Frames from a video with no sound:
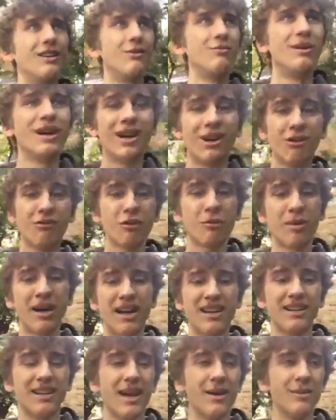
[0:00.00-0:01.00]
in the middle of a
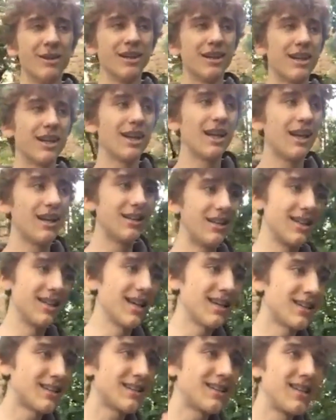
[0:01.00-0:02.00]
pandemic to
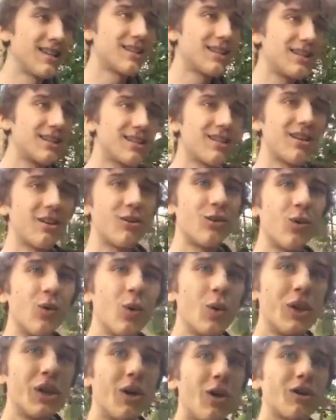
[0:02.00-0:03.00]
get stitches done.
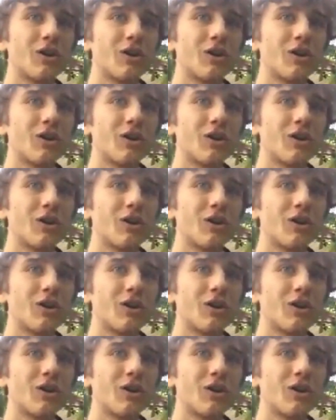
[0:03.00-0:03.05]
All the